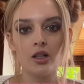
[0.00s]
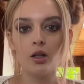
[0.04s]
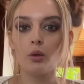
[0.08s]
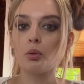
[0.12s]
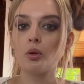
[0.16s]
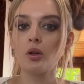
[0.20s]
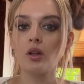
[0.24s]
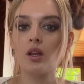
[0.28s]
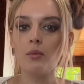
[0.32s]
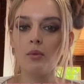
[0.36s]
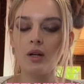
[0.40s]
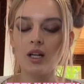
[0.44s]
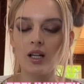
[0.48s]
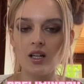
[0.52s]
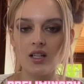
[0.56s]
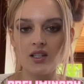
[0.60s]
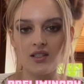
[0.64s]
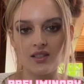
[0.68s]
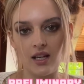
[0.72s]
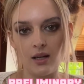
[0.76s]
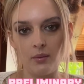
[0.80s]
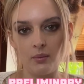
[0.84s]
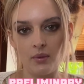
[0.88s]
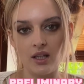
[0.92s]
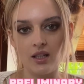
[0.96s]
preliminary
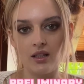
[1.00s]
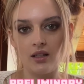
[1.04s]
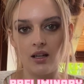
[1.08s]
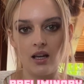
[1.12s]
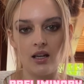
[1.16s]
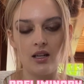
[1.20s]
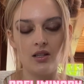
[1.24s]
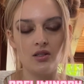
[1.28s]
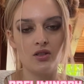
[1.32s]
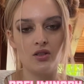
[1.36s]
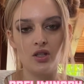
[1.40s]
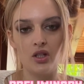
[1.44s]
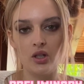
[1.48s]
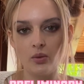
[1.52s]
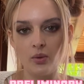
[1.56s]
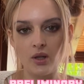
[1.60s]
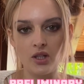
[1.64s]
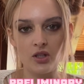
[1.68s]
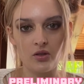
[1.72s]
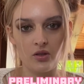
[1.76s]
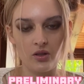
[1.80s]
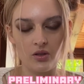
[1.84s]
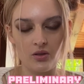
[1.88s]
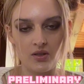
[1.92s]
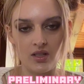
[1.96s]
statement is you
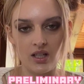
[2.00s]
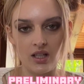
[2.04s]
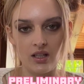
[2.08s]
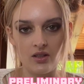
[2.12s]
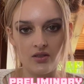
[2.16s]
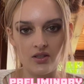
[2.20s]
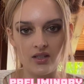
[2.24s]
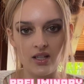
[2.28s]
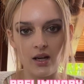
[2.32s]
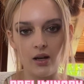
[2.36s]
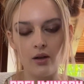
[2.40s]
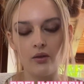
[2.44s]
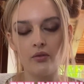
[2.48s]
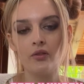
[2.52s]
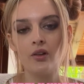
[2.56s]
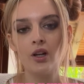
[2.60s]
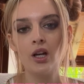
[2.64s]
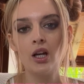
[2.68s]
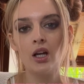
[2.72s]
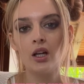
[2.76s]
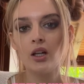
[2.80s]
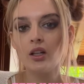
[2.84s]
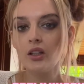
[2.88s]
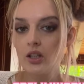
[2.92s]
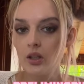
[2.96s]
introducing yourself,
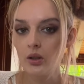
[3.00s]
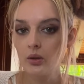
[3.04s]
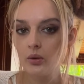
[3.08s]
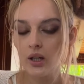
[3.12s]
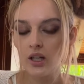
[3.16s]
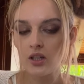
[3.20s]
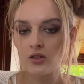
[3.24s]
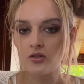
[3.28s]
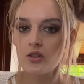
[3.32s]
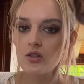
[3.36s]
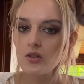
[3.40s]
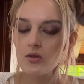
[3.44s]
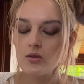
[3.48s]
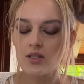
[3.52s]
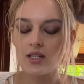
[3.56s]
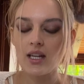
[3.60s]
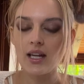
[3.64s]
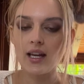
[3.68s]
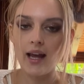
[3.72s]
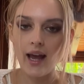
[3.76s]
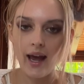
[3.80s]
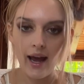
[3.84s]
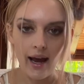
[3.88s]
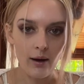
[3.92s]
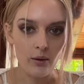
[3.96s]
you introducing
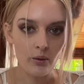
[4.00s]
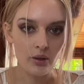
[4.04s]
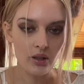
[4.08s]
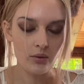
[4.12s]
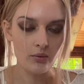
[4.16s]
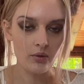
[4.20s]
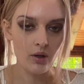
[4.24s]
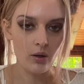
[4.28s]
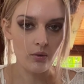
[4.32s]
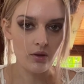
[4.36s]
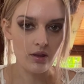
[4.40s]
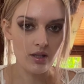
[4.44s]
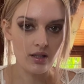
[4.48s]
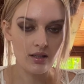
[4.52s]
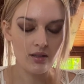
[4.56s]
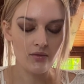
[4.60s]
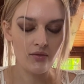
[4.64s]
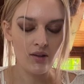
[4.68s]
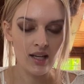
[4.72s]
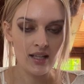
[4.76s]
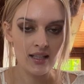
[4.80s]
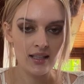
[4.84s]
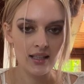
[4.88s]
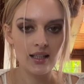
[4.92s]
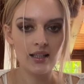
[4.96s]
how you know the
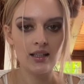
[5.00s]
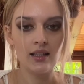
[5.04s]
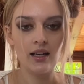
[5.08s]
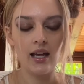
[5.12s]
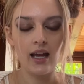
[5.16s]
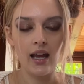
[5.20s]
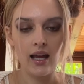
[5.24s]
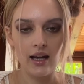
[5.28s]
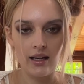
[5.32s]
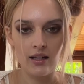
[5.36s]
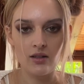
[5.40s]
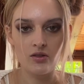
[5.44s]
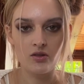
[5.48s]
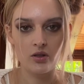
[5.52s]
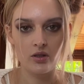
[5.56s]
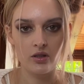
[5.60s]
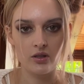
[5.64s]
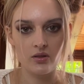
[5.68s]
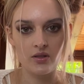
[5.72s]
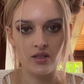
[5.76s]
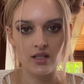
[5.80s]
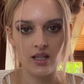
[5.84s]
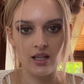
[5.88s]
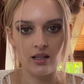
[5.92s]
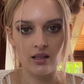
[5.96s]
defendant, and
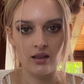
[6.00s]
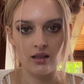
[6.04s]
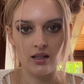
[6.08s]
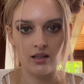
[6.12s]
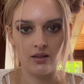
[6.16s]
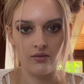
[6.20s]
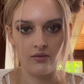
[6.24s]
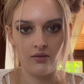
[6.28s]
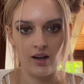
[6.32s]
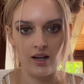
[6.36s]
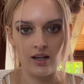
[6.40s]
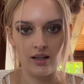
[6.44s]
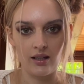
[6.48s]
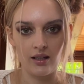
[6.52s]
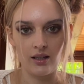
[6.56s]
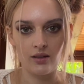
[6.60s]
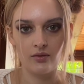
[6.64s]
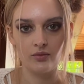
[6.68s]
introducing the defendant.